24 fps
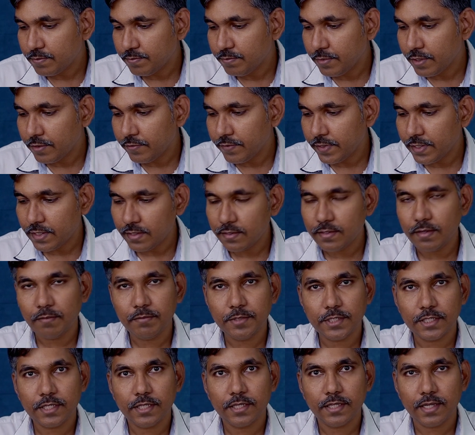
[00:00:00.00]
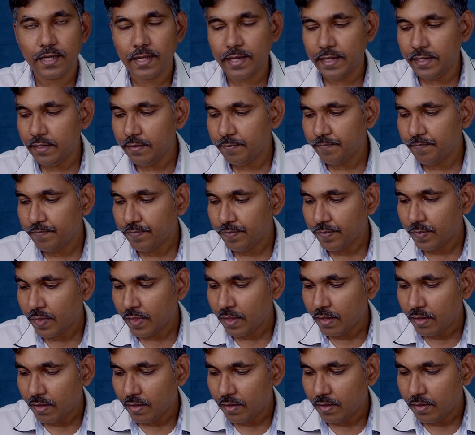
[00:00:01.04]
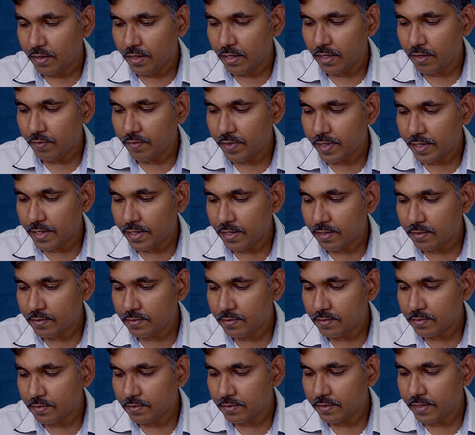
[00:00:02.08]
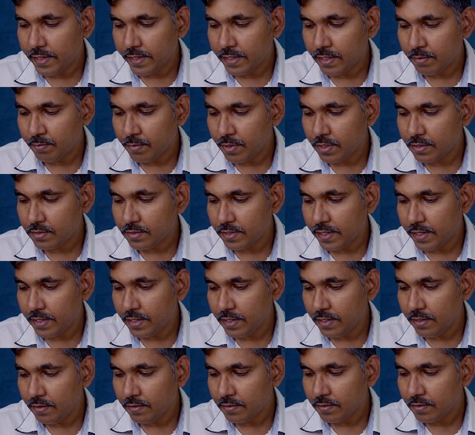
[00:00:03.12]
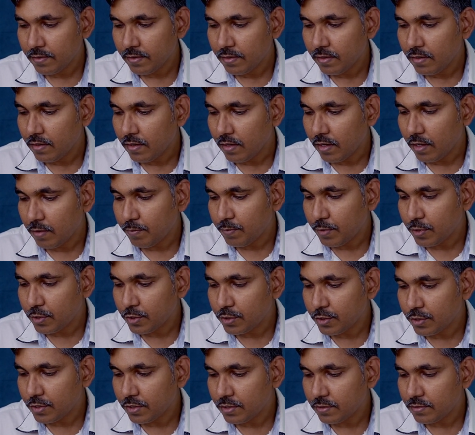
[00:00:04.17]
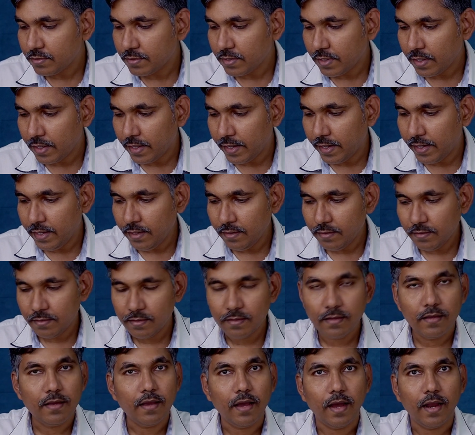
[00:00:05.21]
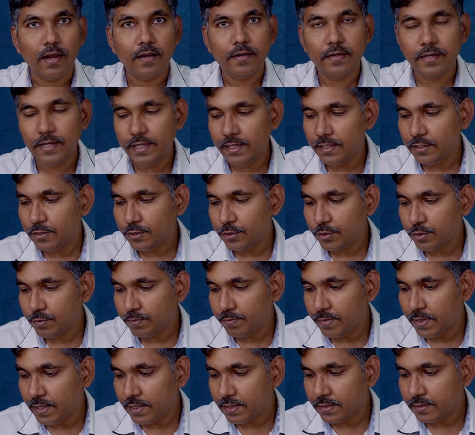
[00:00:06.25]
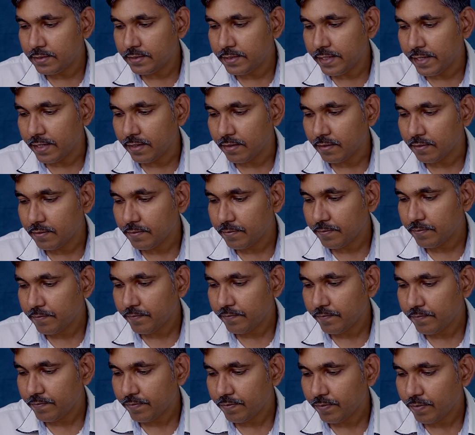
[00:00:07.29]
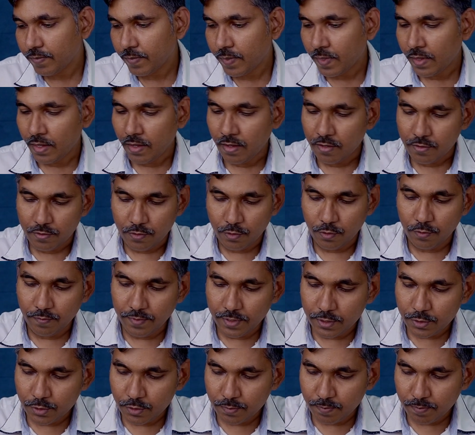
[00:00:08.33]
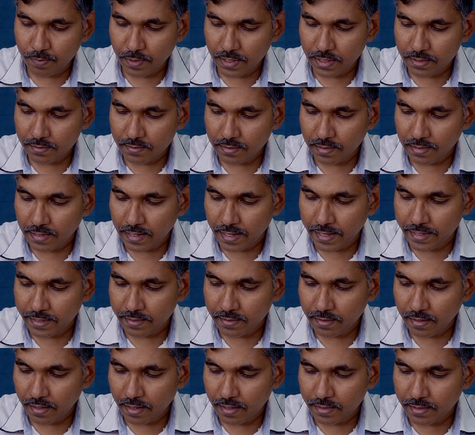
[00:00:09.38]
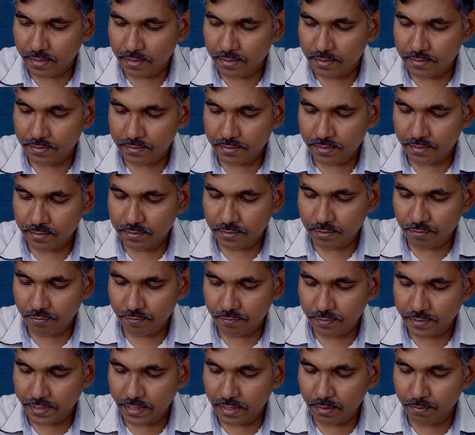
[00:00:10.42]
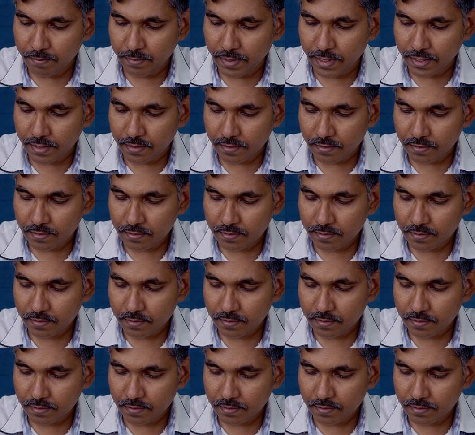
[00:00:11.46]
between the subject and the light. In our case, guide number is 80, aperture is 8, and D should be 10. So we should place a light at a distance of 10 meters